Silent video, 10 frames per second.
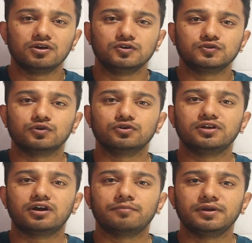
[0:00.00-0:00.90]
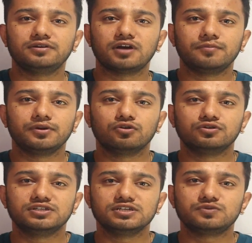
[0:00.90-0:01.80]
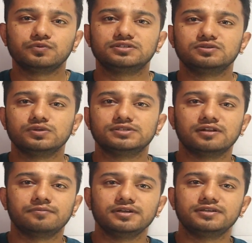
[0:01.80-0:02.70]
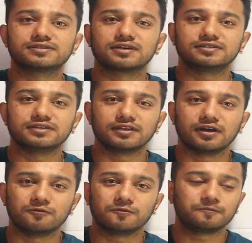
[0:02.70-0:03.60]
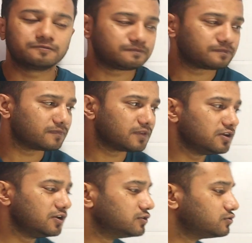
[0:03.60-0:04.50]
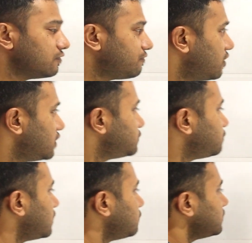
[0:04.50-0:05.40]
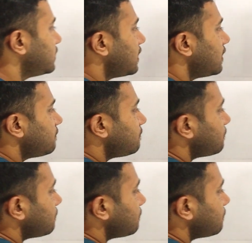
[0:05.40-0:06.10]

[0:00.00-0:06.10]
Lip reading: So there are many terminologies which we shall be discussing now. So the first one we have